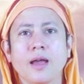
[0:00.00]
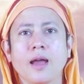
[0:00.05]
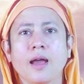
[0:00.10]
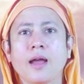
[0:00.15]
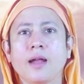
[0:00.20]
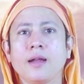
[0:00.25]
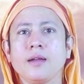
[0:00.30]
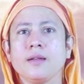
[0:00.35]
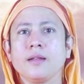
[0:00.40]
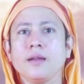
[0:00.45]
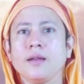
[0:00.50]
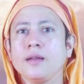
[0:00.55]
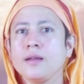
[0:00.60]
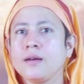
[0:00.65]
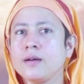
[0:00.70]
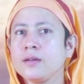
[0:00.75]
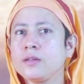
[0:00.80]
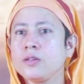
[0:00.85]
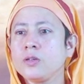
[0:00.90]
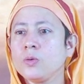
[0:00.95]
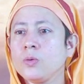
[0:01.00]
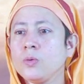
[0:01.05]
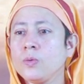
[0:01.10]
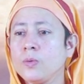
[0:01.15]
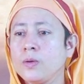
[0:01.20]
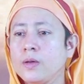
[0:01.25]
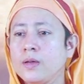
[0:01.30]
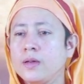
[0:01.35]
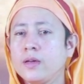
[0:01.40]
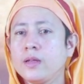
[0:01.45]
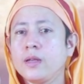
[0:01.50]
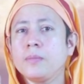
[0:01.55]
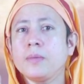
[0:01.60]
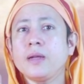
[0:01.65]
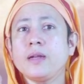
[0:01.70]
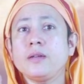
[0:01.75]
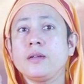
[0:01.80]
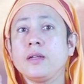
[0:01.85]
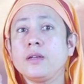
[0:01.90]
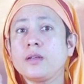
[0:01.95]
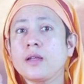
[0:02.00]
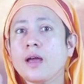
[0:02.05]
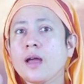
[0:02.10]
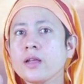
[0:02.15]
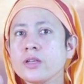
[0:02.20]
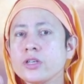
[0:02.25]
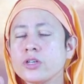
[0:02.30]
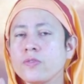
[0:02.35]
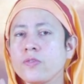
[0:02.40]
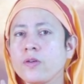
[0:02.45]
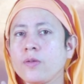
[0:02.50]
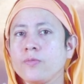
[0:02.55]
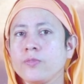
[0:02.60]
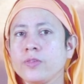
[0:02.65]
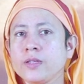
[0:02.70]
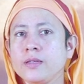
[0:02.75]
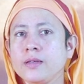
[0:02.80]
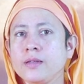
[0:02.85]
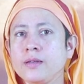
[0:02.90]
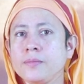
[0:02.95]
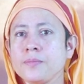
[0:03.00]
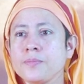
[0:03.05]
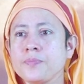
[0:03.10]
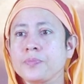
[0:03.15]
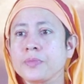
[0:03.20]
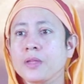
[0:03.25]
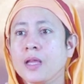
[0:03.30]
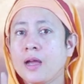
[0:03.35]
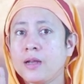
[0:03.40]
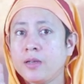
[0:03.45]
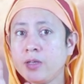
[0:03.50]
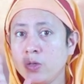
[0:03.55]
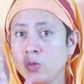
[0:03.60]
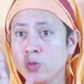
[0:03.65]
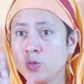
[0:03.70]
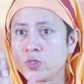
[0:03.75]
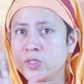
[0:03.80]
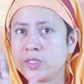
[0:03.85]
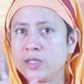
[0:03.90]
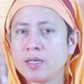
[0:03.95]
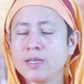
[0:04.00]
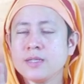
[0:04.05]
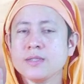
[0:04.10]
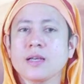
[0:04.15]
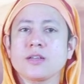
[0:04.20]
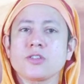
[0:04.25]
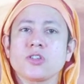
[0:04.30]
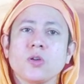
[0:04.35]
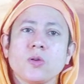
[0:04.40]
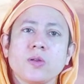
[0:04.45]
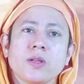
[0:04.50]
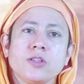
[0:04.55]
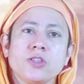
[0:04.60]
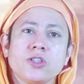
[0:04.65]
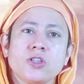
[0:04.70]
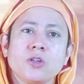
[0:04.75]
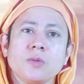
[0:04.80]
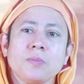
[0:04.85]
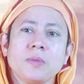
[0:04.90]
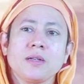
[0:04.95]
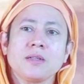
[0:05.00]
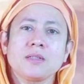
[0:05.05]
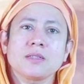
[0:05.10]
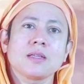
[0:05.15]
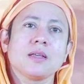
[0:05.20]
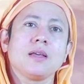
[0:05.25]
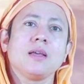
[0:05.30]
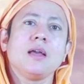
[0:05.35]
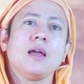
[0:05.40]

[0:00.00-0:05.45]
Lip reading: And learn to remain detached from within and use these as your instruments,